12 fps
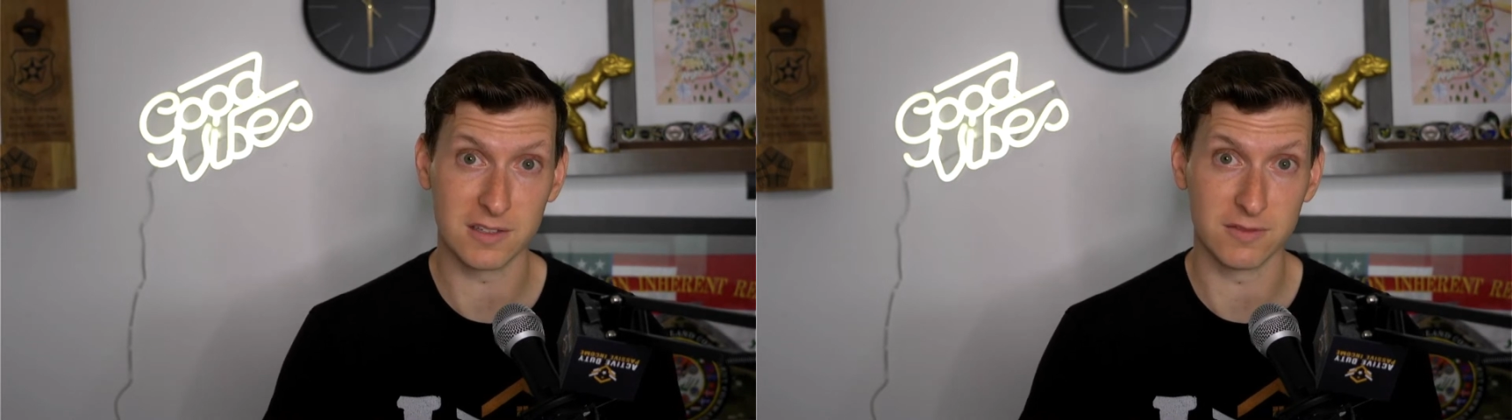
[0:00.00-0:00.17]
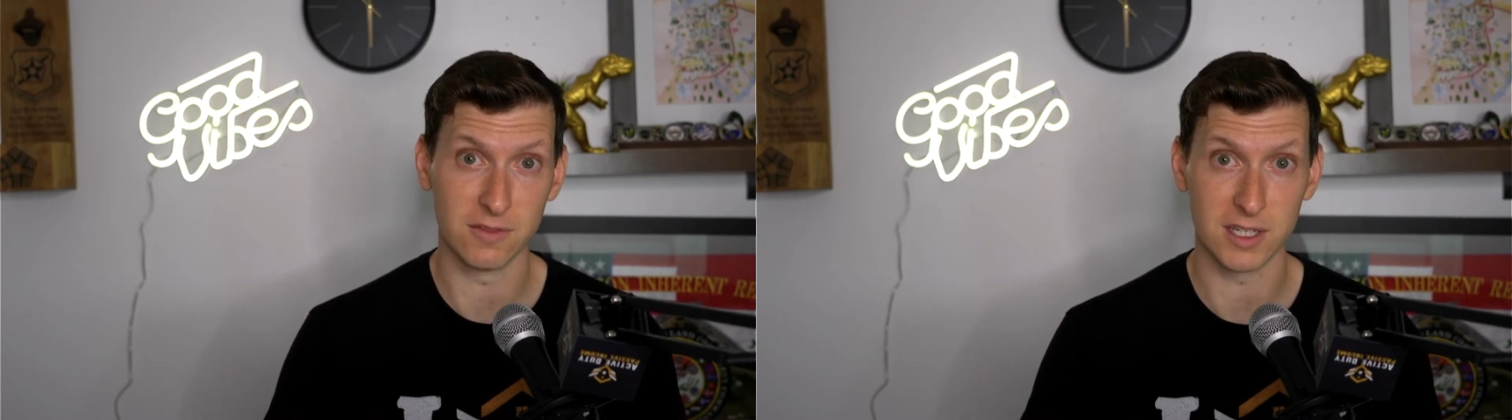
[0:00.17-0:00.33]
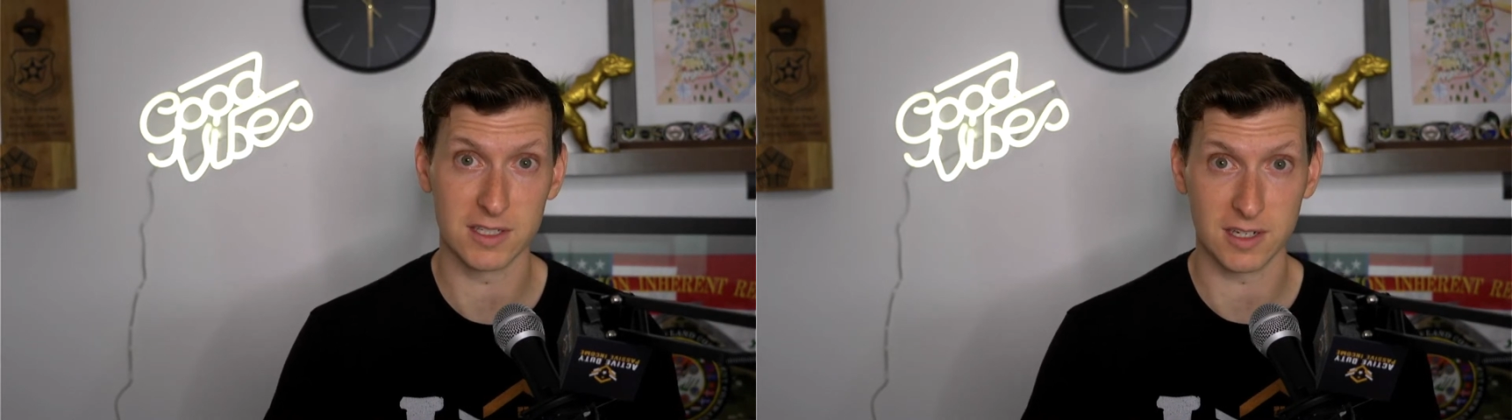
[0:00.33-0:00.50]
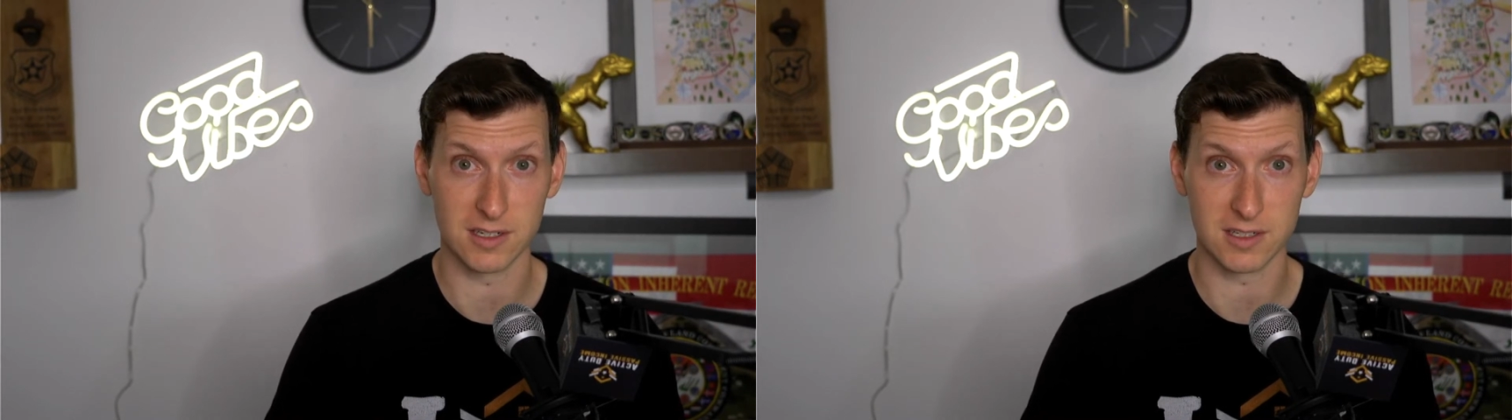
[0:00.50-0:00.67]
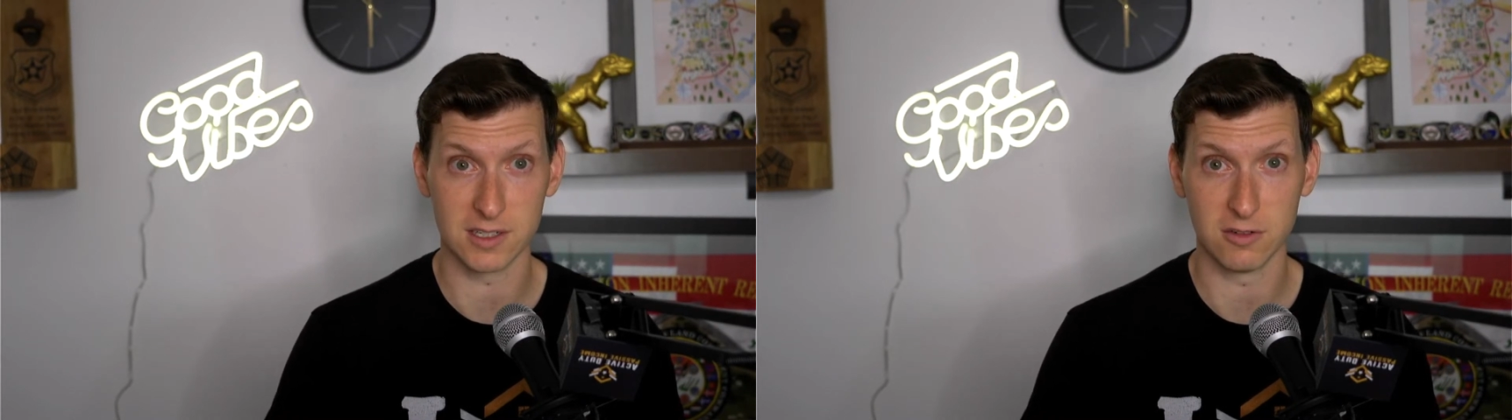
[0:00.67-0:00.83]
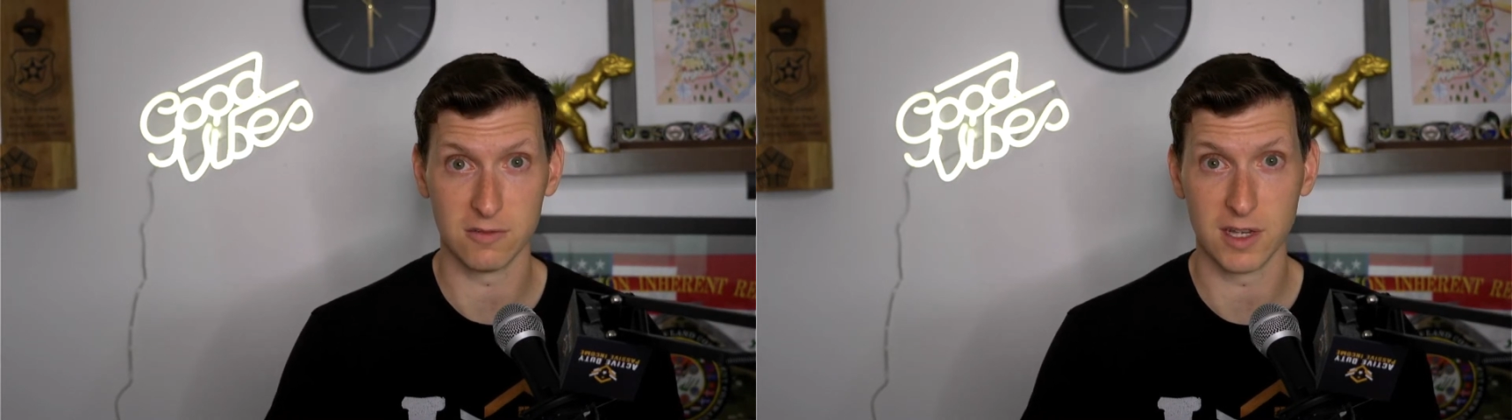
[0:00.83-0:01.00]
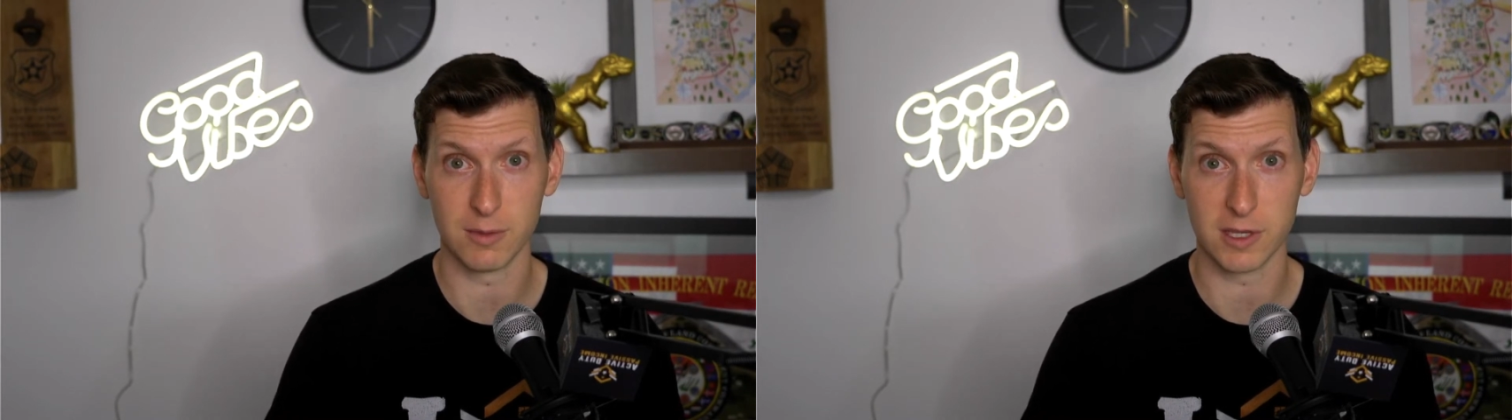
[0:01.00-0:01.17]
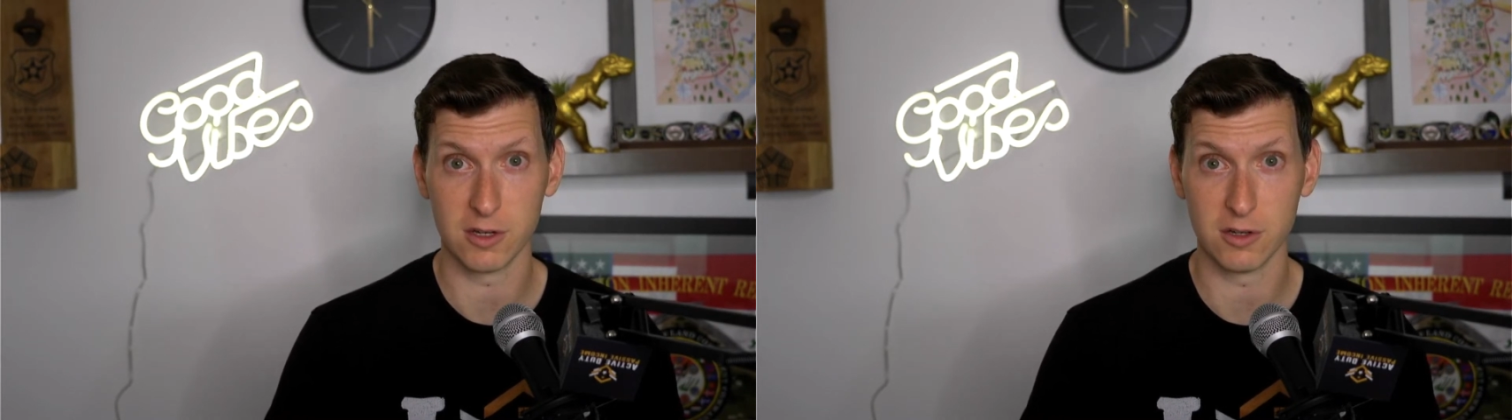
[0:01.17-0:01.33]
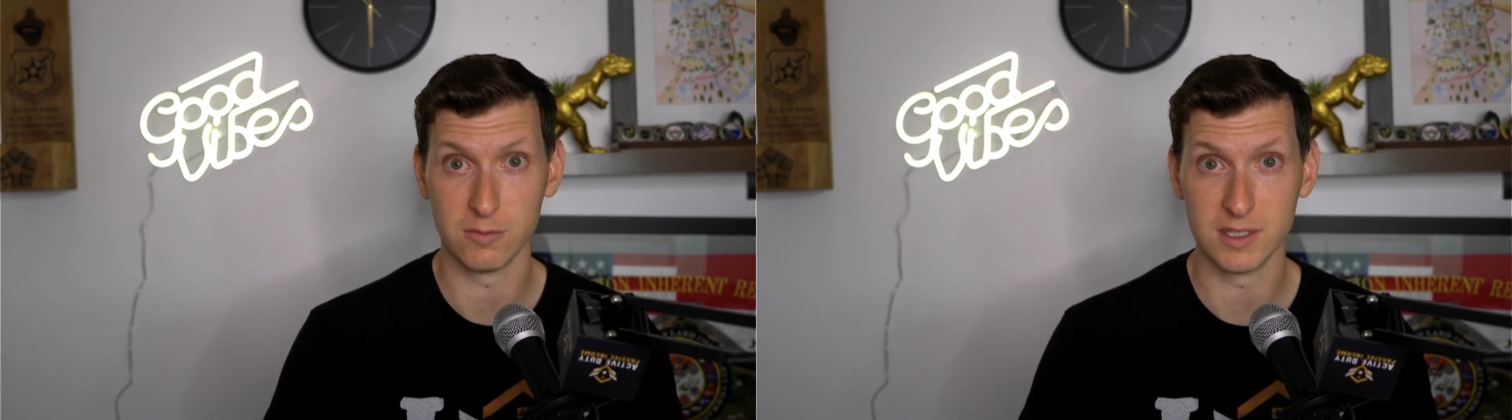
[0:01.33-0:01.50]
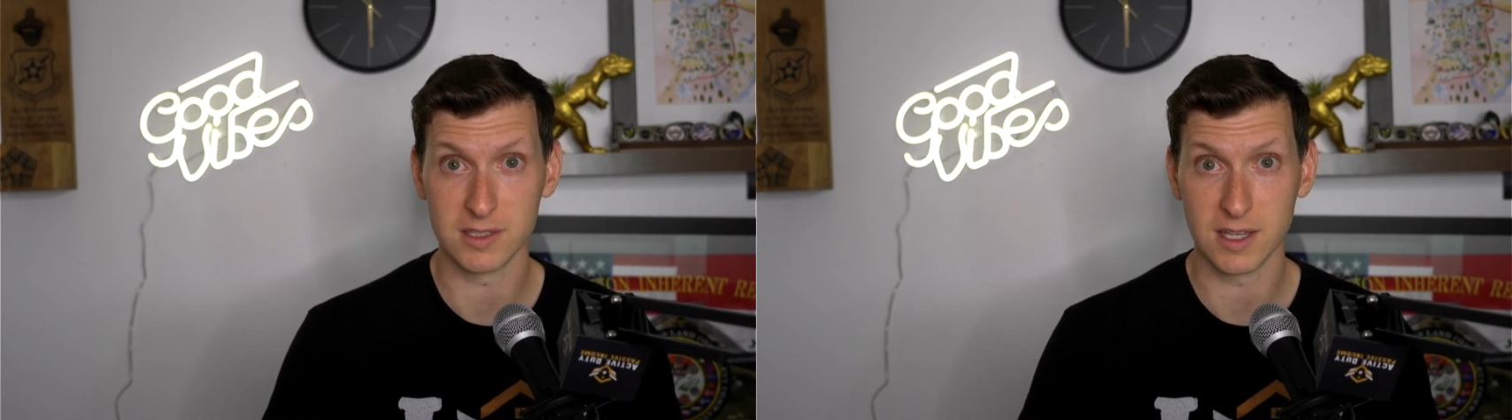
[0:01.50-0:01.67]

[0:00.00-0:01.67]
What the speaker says: investing in a single family home is